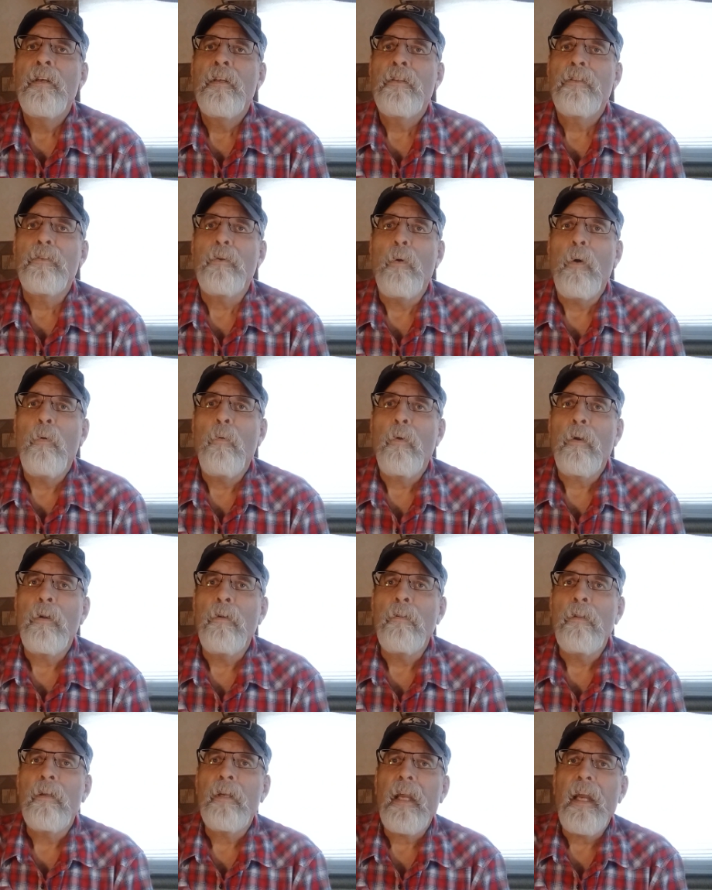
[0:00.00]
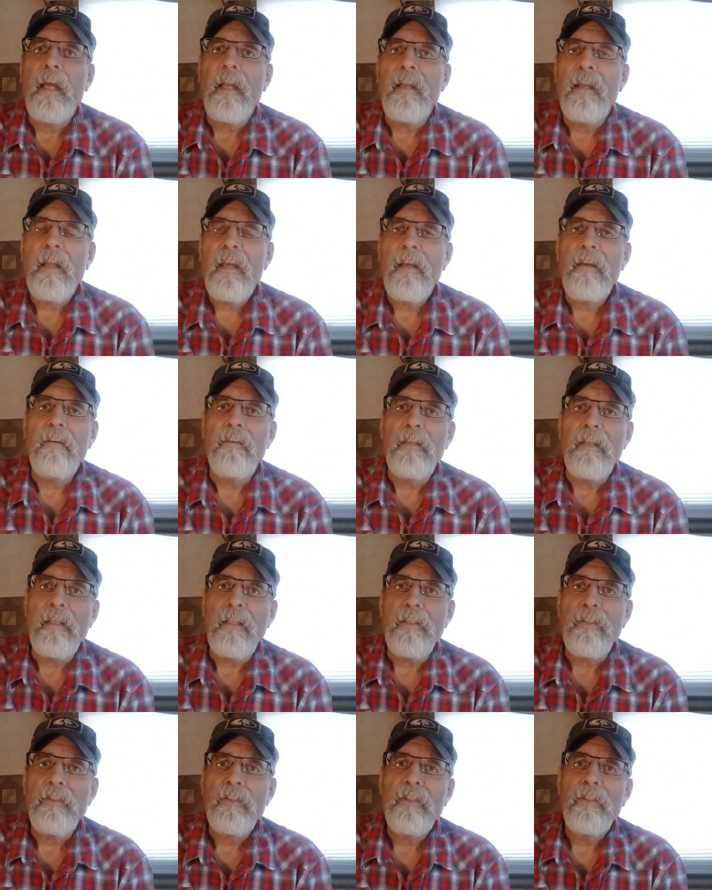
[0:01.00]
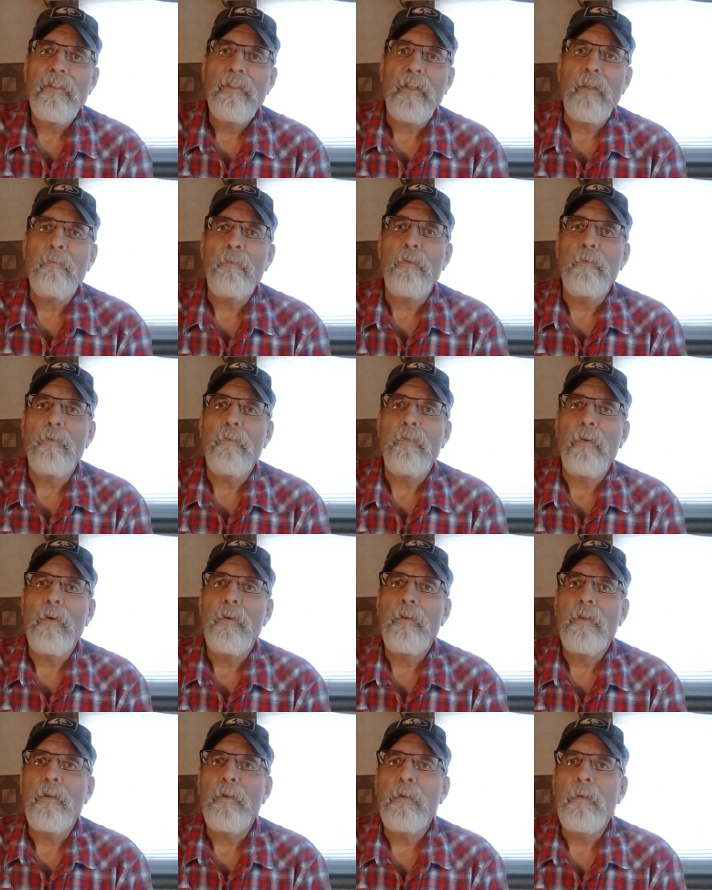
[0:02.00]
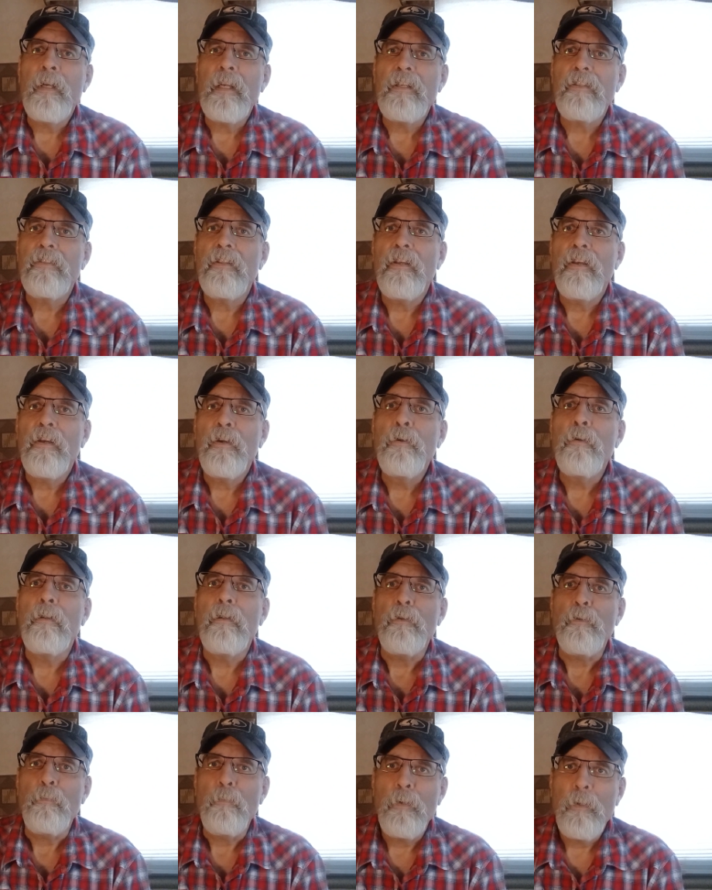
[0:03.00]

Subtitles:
So what we're going to look at now is something referred to as the OODA loop.